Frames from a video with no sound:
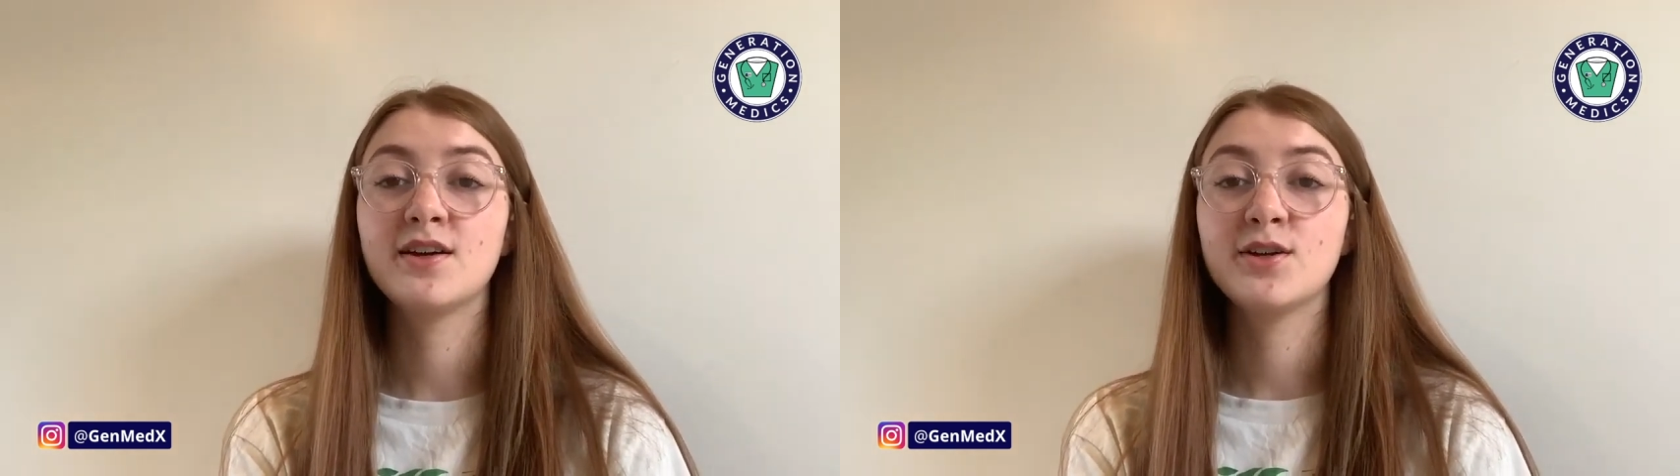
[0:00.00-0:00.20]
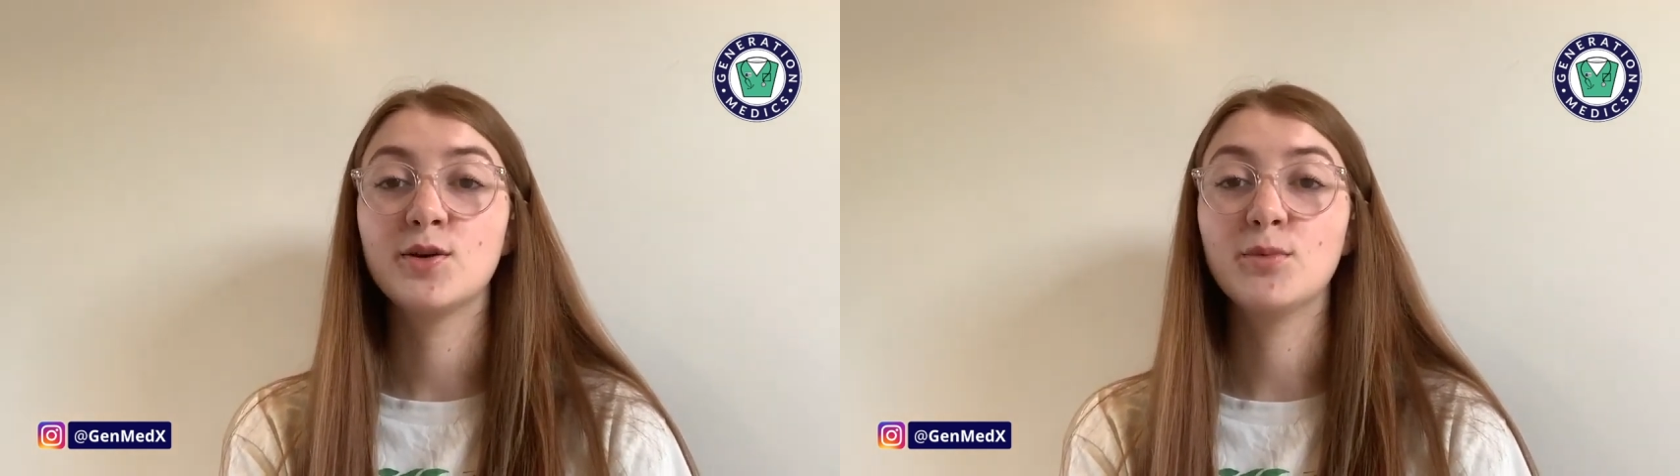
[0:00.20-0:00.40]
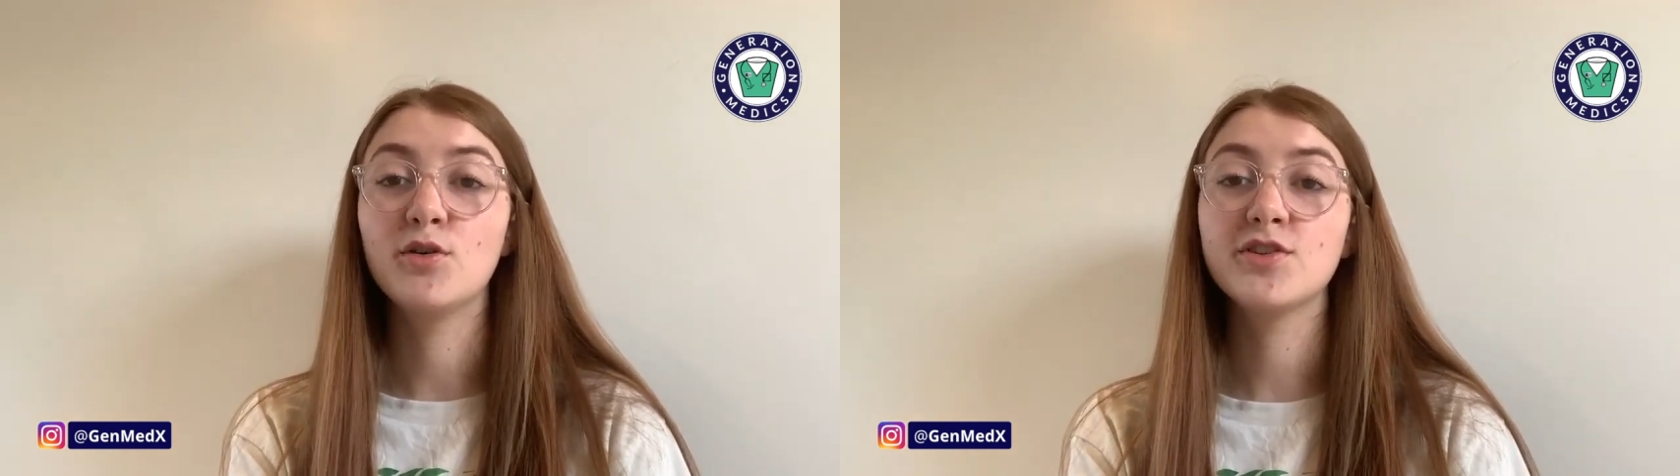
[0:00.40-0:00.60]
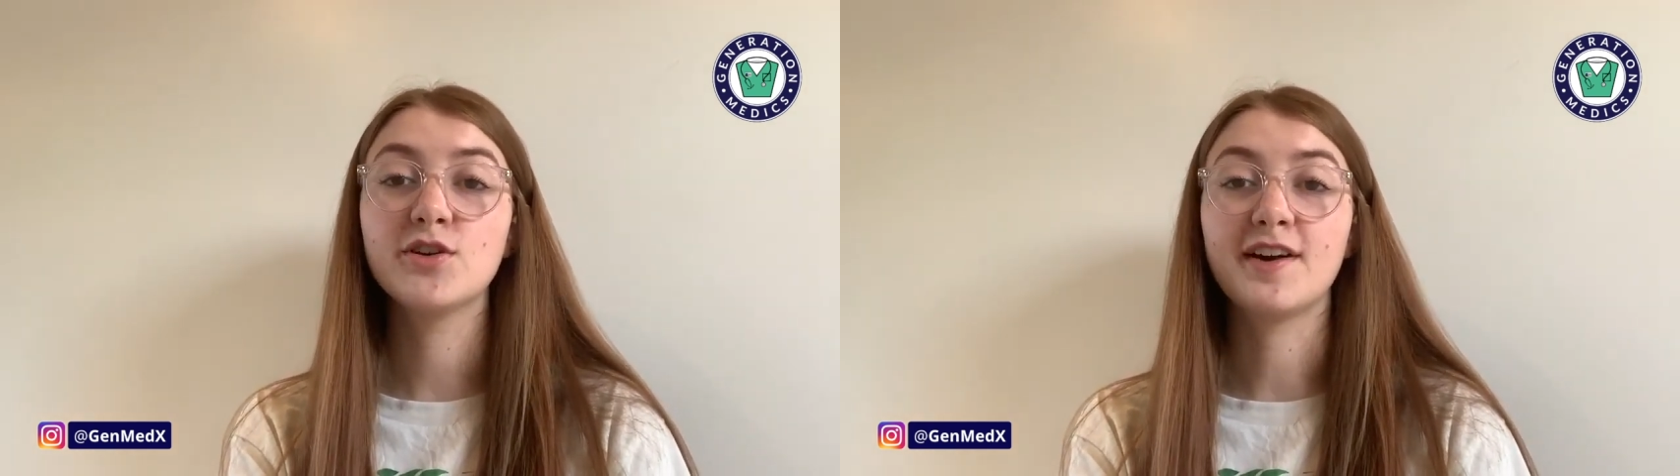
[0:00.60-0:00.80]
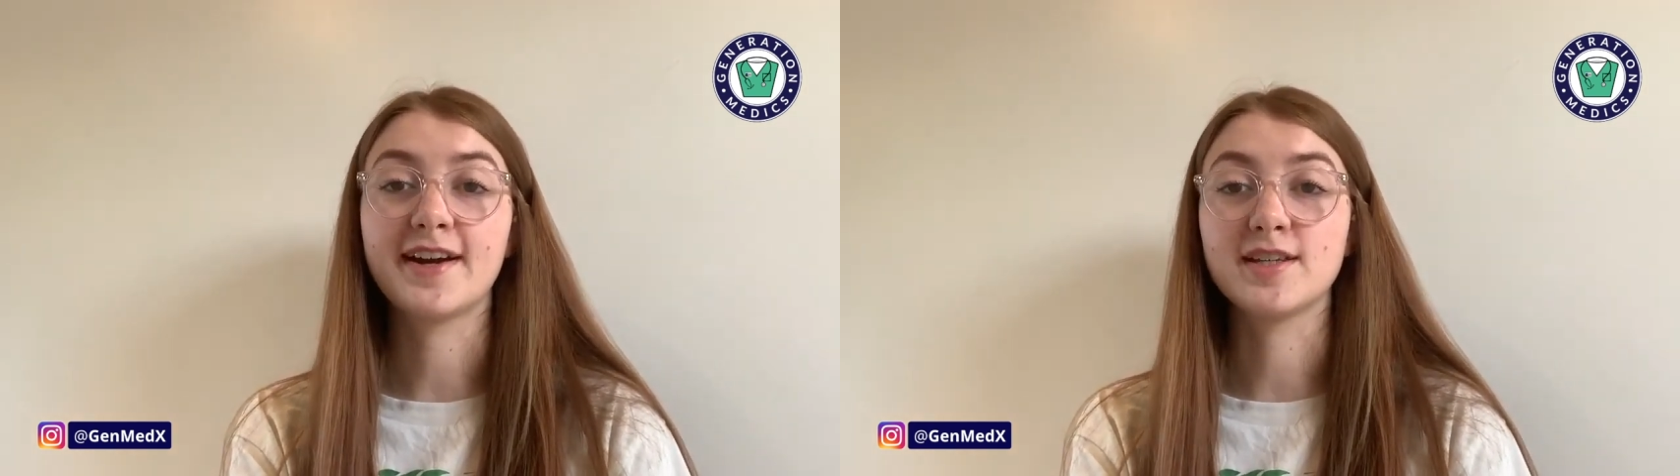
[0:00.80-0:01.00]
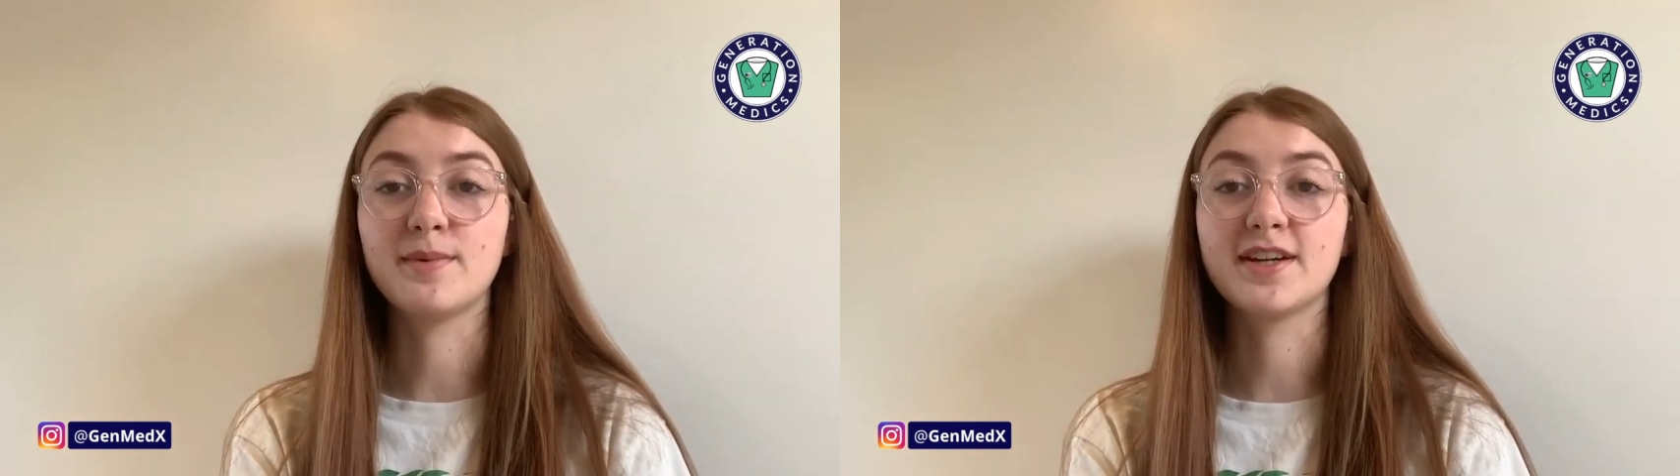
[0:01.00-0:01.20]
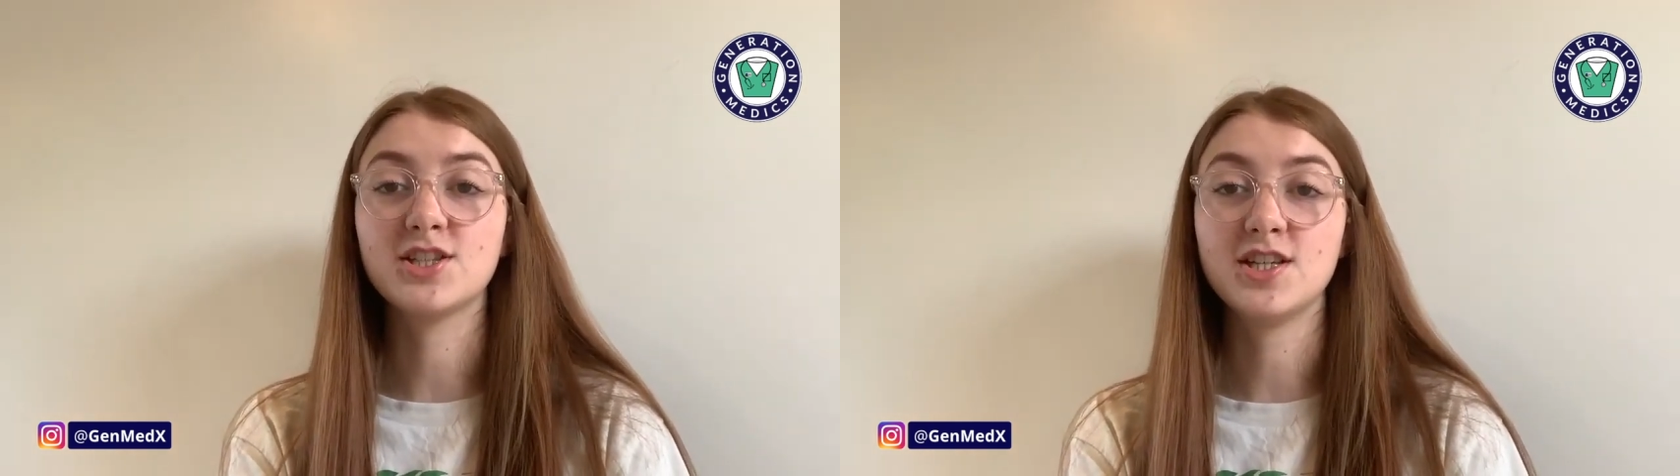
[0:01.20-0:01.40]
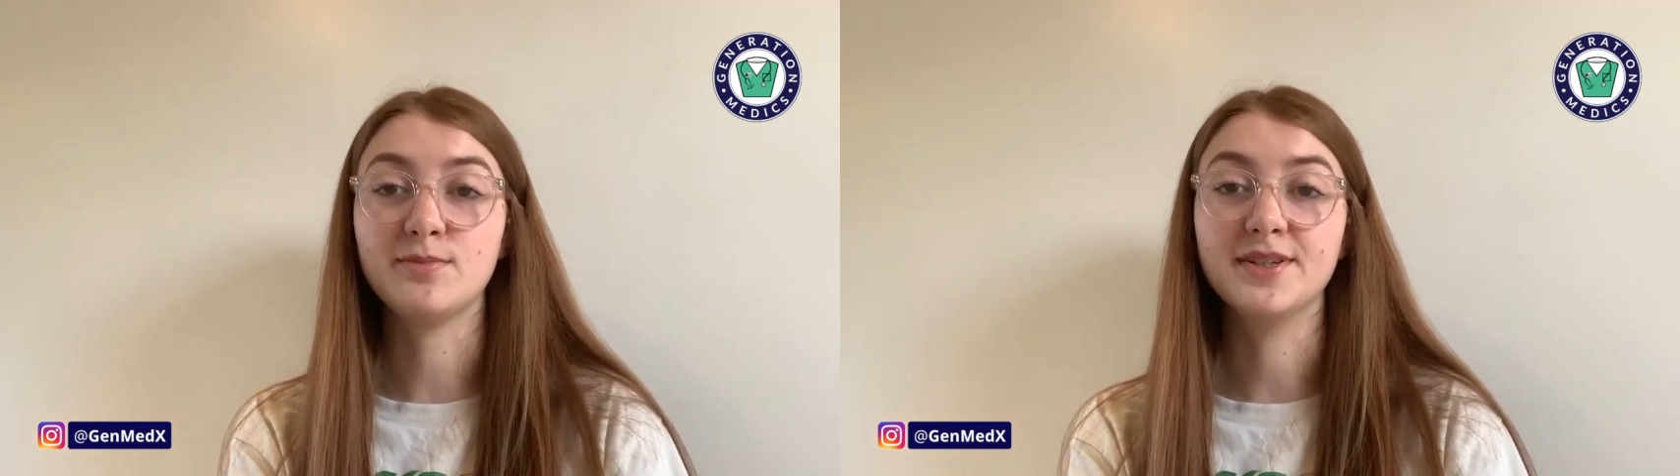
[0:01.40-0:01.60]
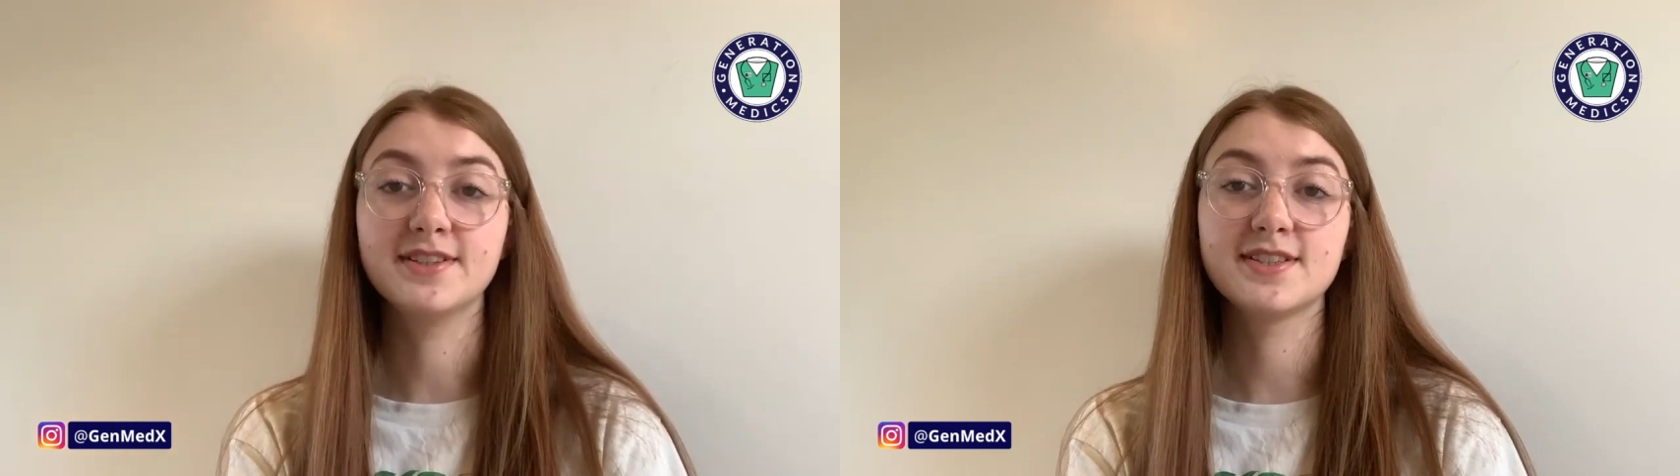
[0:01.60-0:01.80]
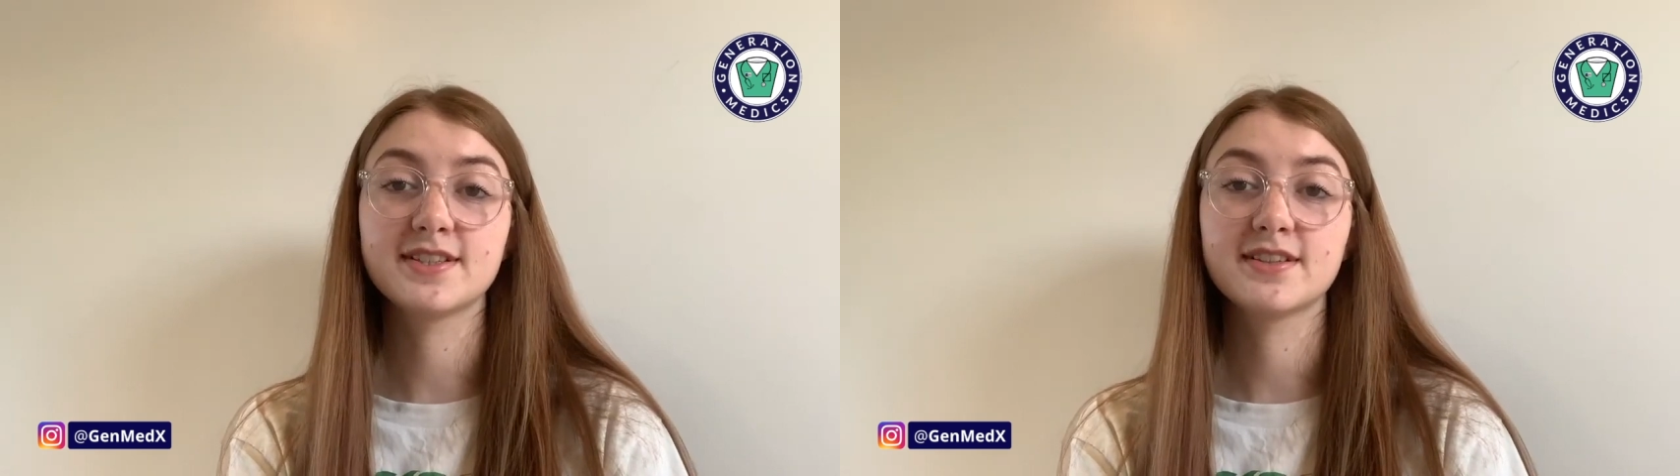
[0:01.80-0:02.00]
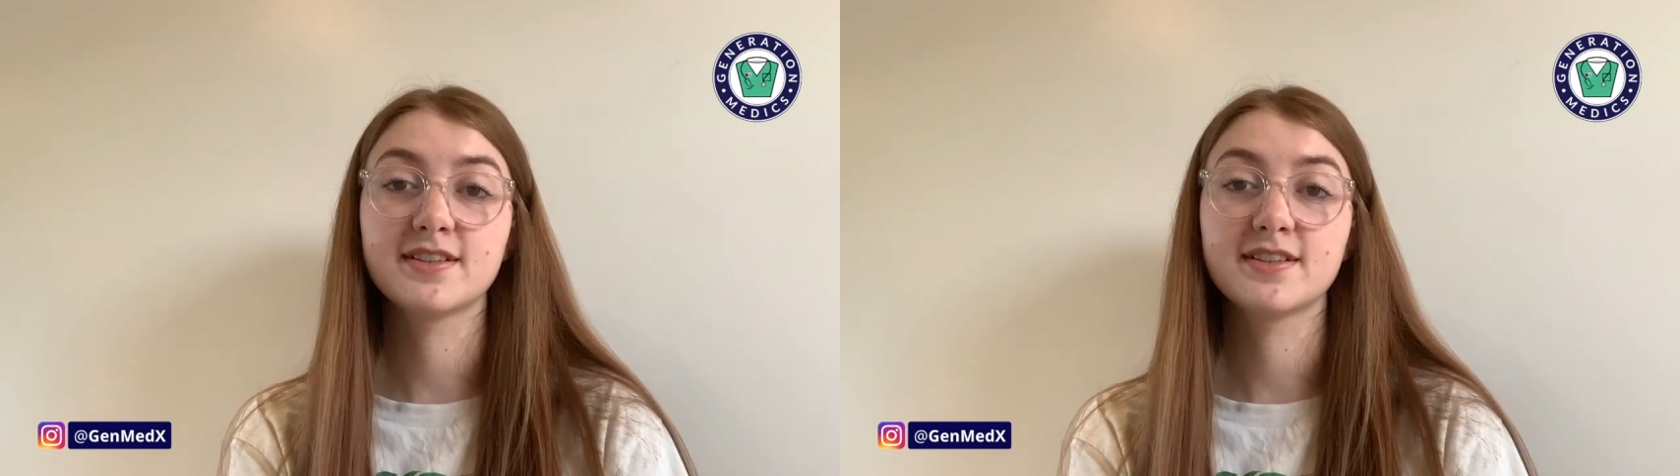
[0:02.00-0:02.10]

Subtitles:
you're more than your academic achievements.